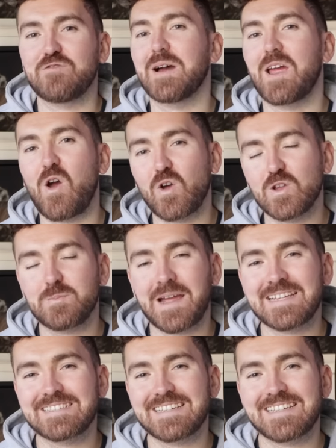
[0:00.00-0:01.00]
of my oil
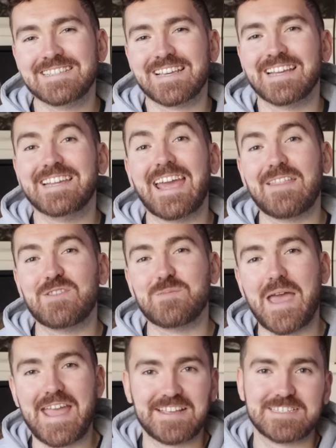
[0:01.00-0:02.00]
paintings and get
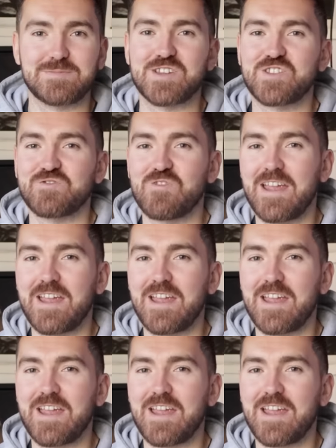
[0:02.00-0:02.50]
them exhibition